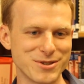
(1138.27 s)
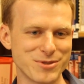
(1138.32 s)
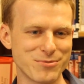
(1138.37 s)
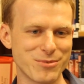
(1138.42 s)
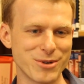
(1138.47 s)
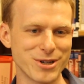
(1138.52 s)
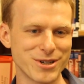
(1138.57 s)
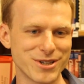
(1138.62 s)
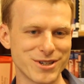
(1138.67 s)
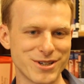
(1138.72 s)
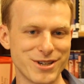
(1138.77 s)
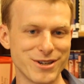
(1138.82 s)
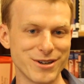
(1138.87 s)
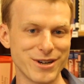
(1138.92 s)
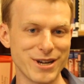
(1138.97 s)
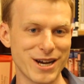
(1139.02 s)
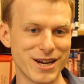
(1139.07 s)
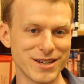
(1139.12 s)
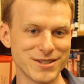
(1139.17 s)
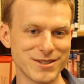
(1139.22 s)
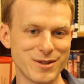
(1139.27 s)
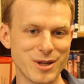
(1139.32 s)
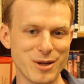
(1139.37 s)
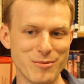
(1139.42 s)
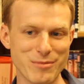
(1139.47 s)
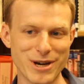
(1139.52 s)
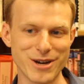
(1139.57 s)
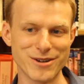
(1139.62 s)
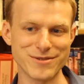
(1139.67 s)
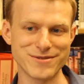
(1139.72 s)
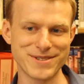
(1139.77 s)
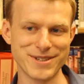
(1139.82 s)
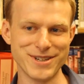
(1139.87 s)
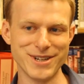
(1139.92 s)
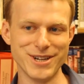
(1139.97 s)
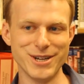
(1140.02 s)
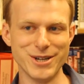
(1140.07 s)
spark curiosity about